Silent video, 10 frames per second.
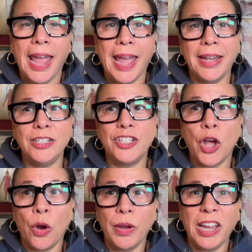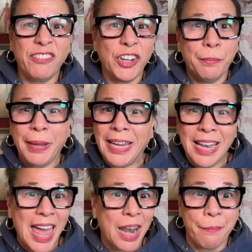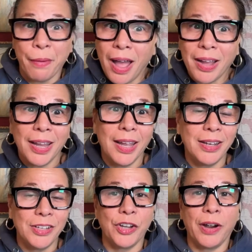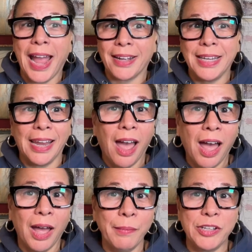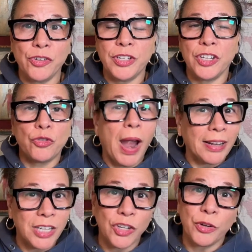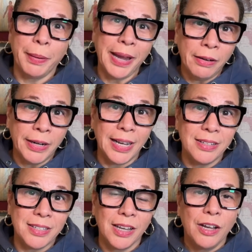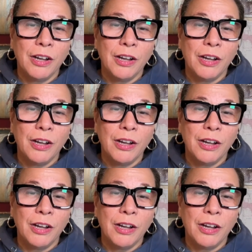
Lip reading: And so if you're being out of pocket and you're acting up and you're distracting your parents